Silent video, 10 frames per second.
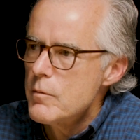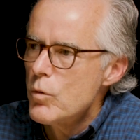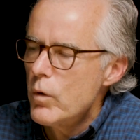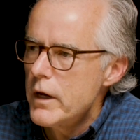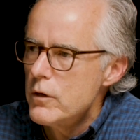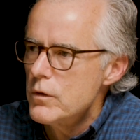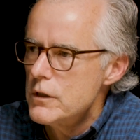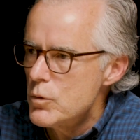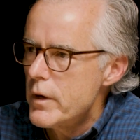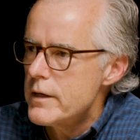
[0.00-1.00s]
him away to a
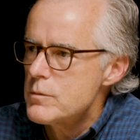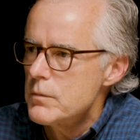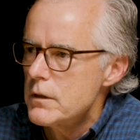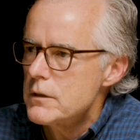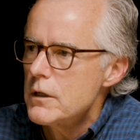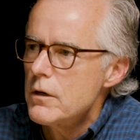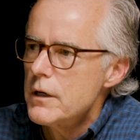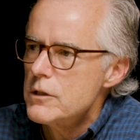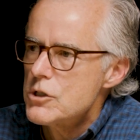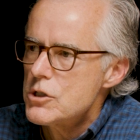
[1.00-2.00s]
U.S.
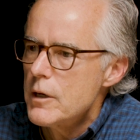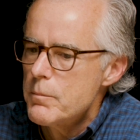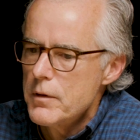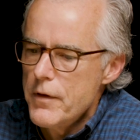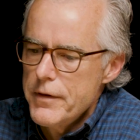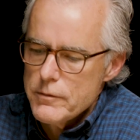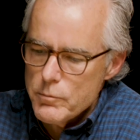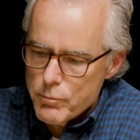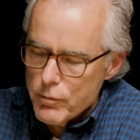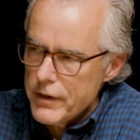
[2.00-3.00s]
military ship,
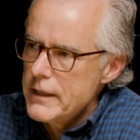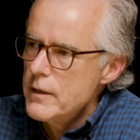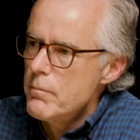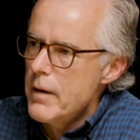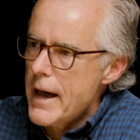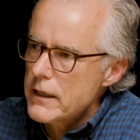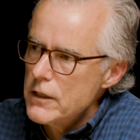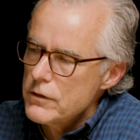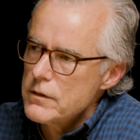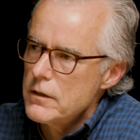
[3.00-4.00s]
bring him back
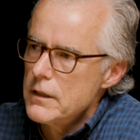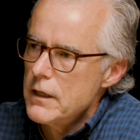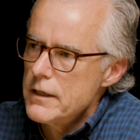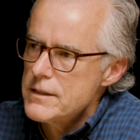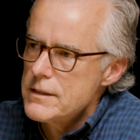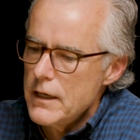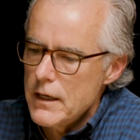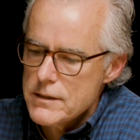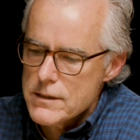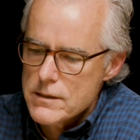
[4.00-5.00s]
here to the United
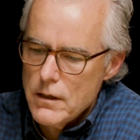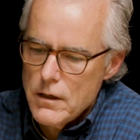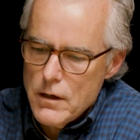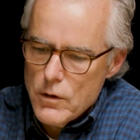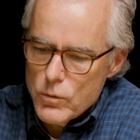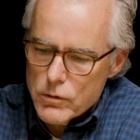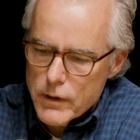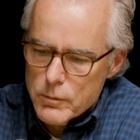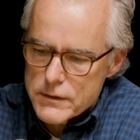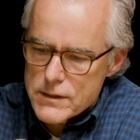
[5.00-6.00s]
States. We were
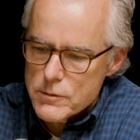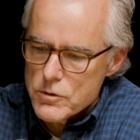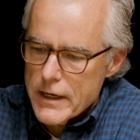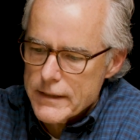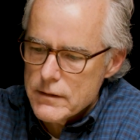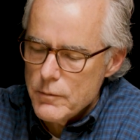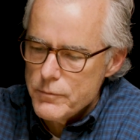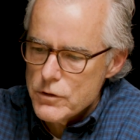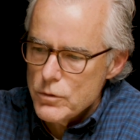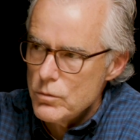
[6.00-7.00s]
able to subject him
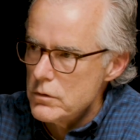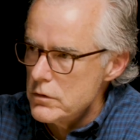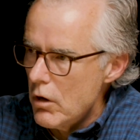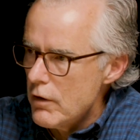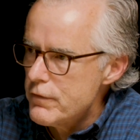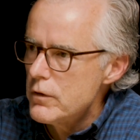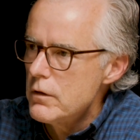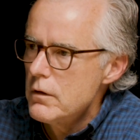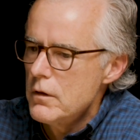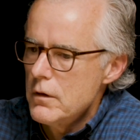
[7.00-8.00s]
to
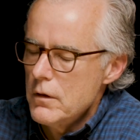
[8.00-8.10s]
lawful